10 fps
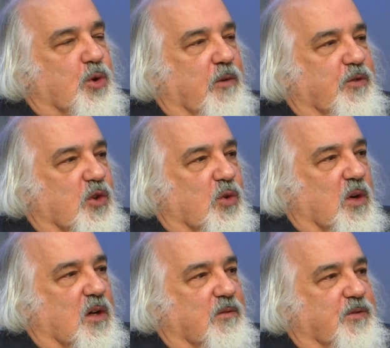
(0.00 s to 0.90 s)

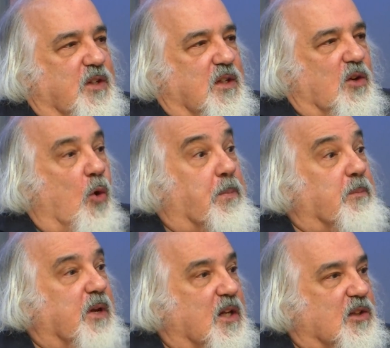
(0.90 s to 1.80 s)
purview of the
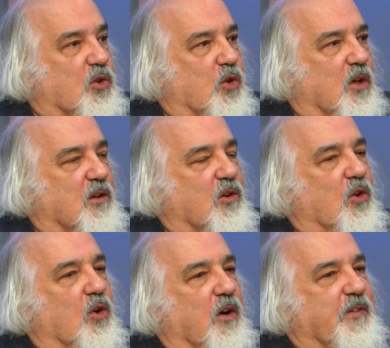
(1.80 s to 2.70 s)
open meeting law
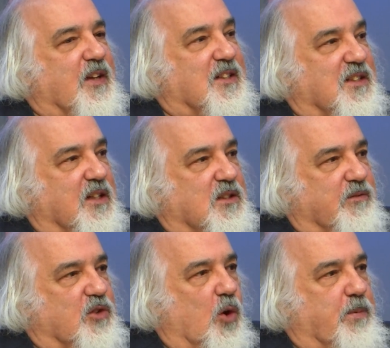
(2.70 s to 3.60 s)
or the
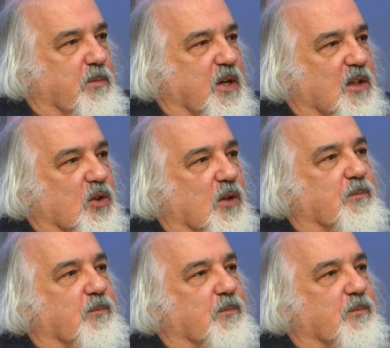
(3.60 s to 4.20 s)
intent of the open meeting law.